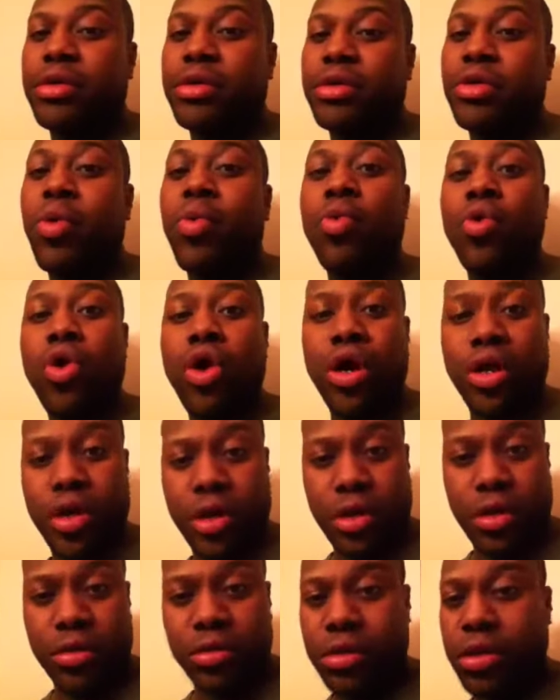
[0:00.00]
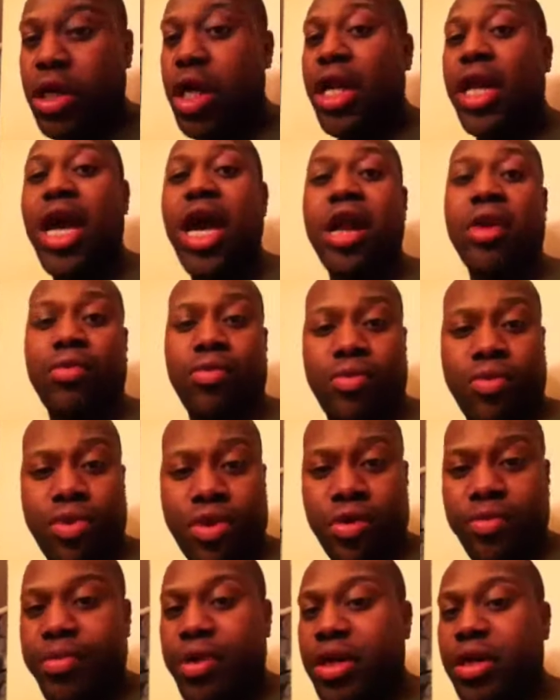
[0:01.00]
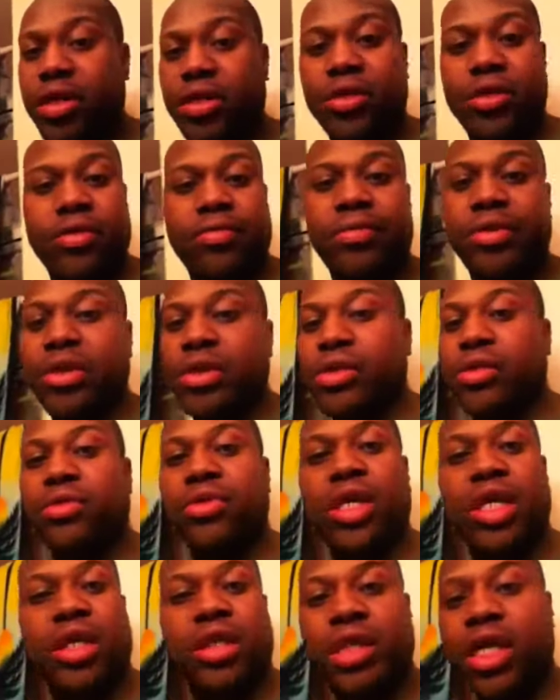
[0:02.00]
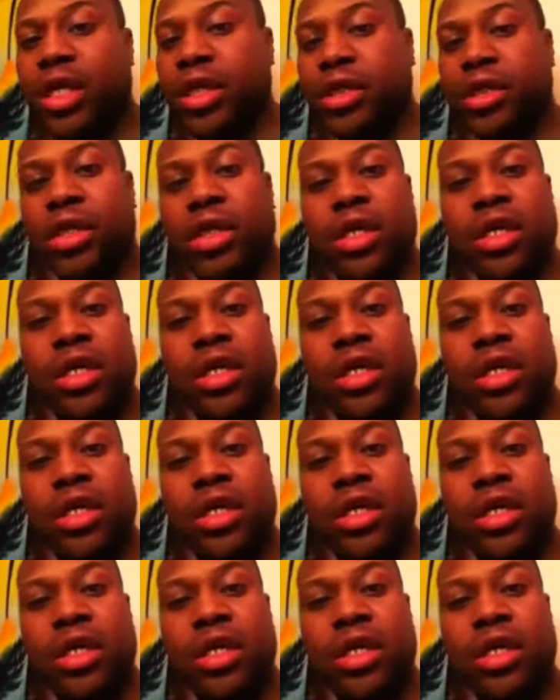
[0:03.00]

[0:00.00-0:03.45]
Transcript: the water, a lot of water, but it's gonna be straight like